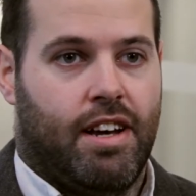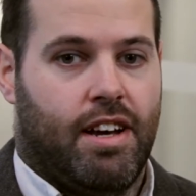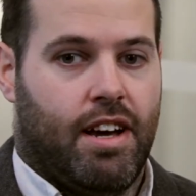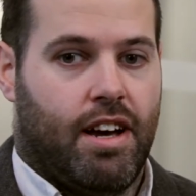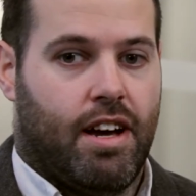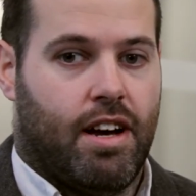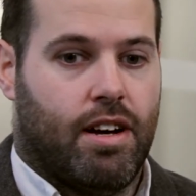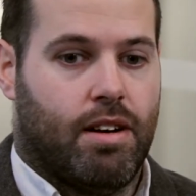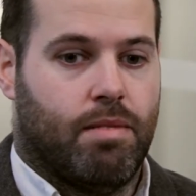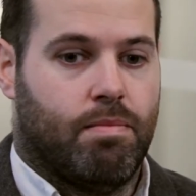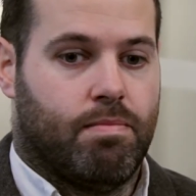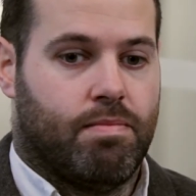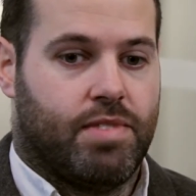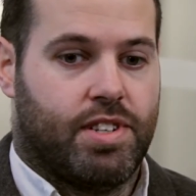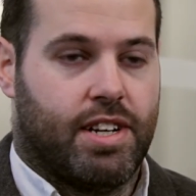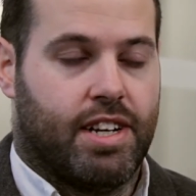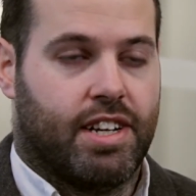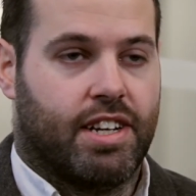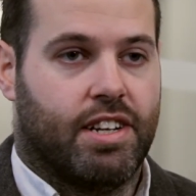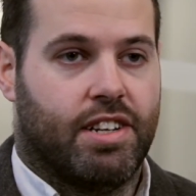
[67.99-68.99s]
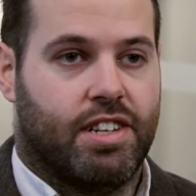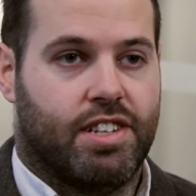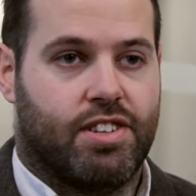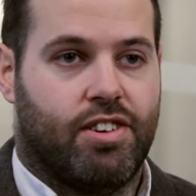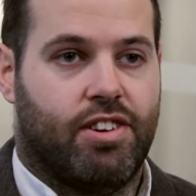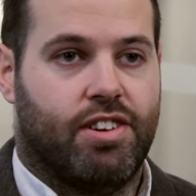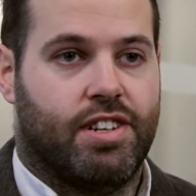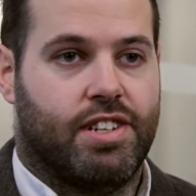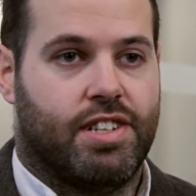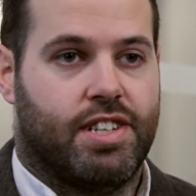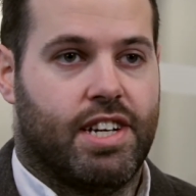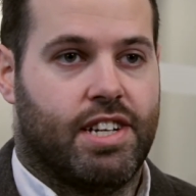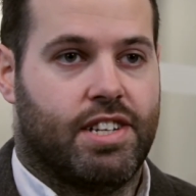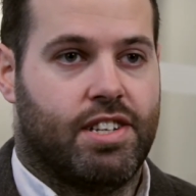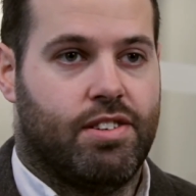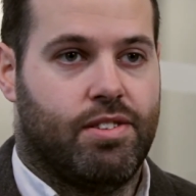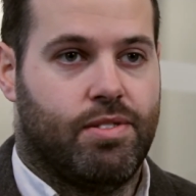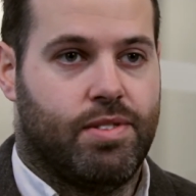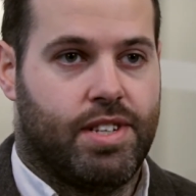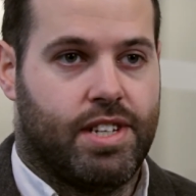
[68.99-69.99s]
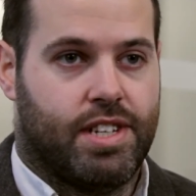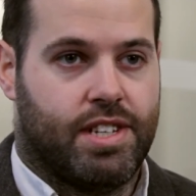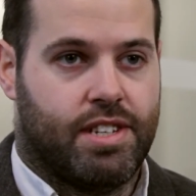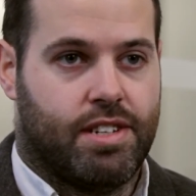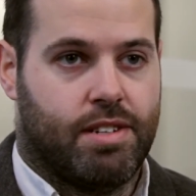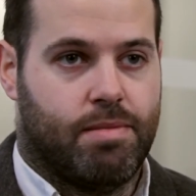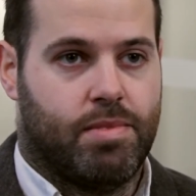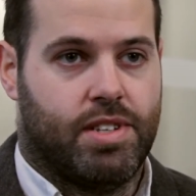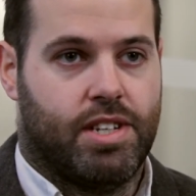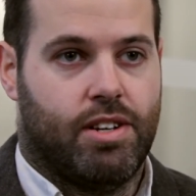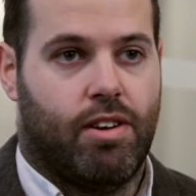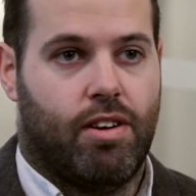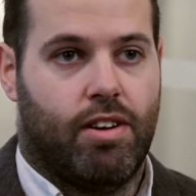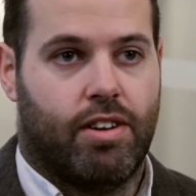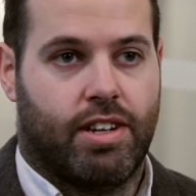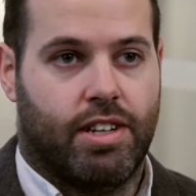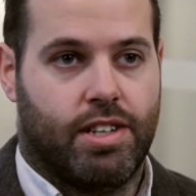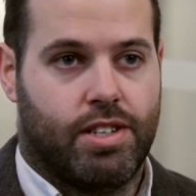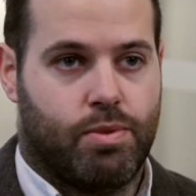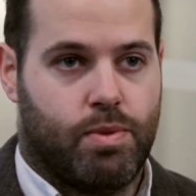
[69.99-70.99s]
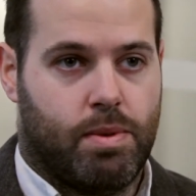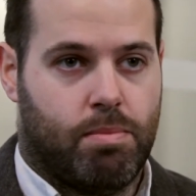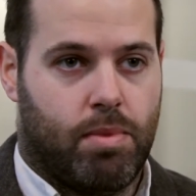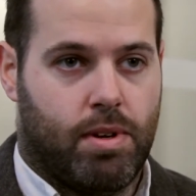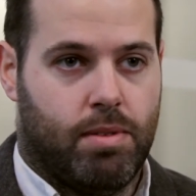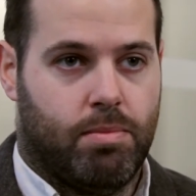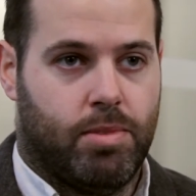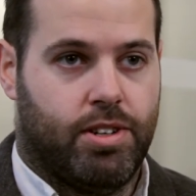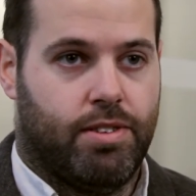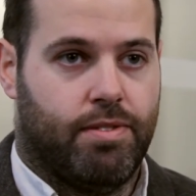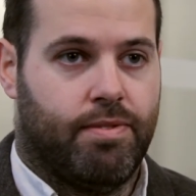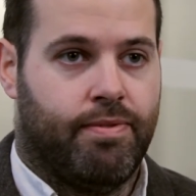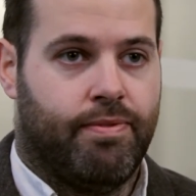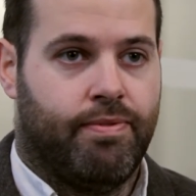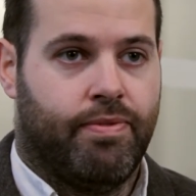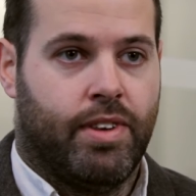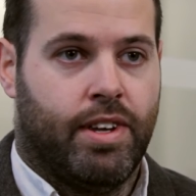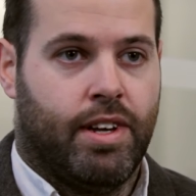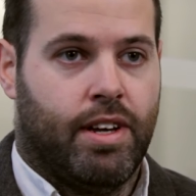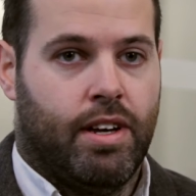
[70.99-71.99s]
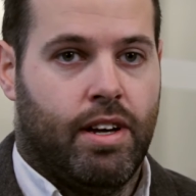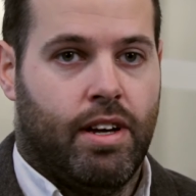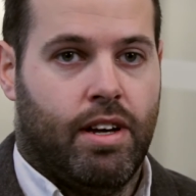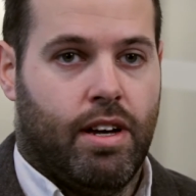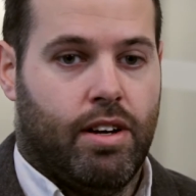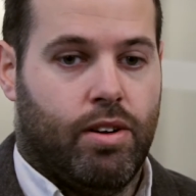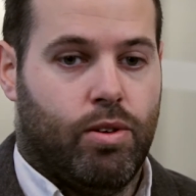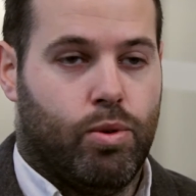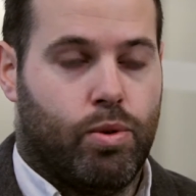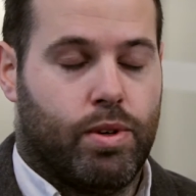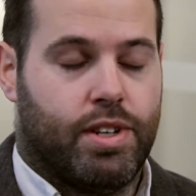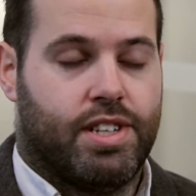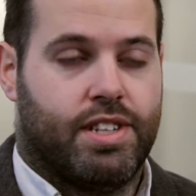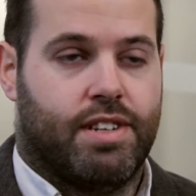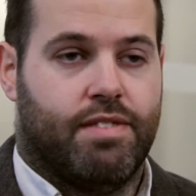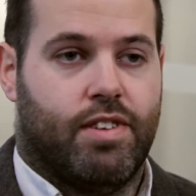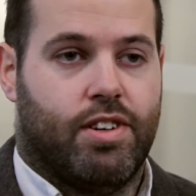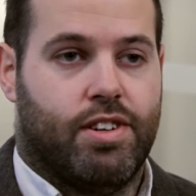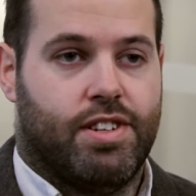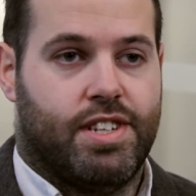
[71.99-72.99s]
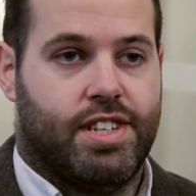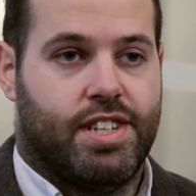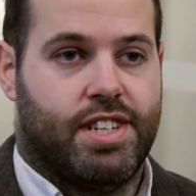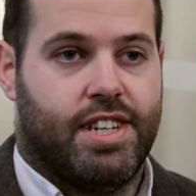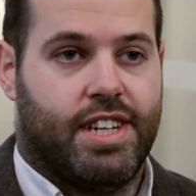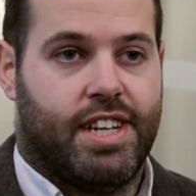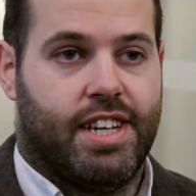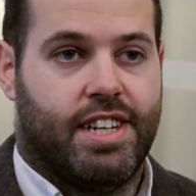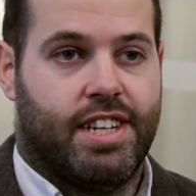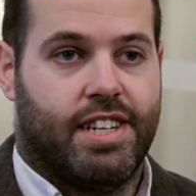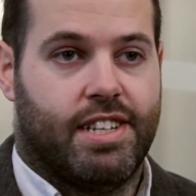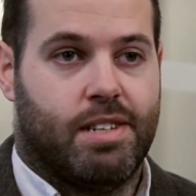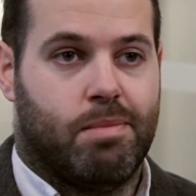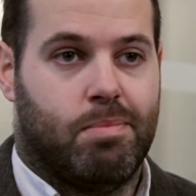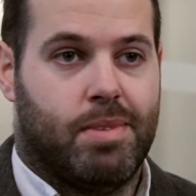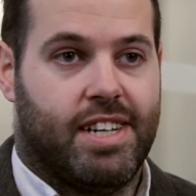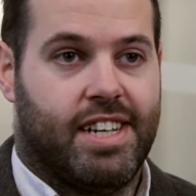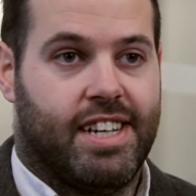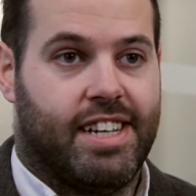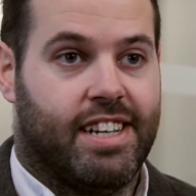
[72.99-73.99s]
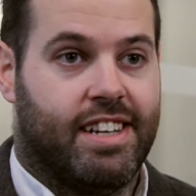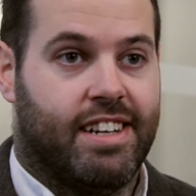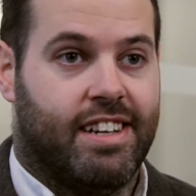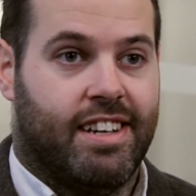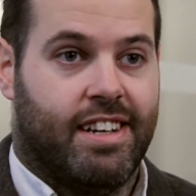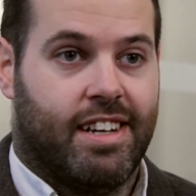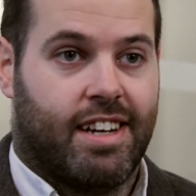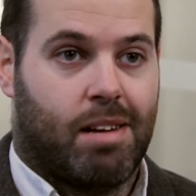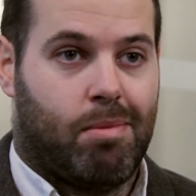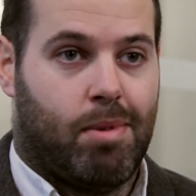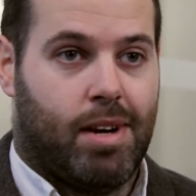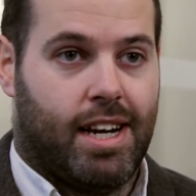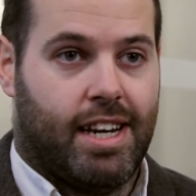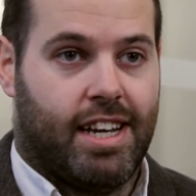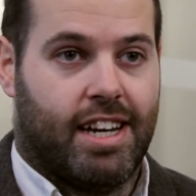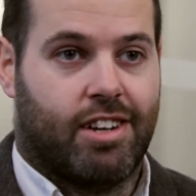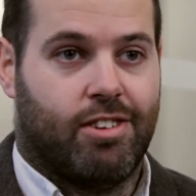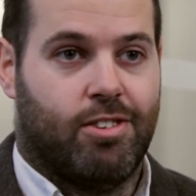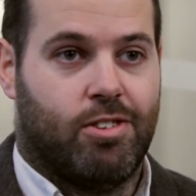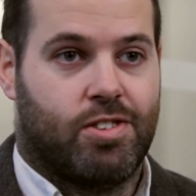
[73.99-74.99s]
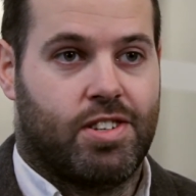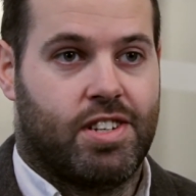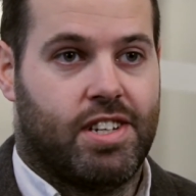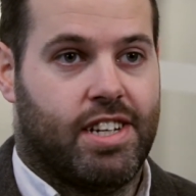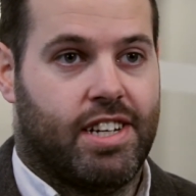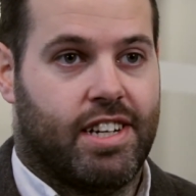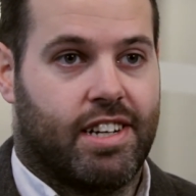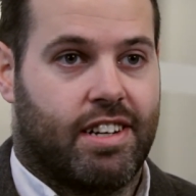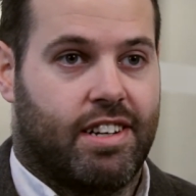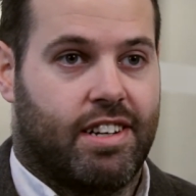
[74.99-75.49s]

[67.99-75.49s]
so they can design and test new systems that are looking to implement. All these devices needed to be completely agnostic.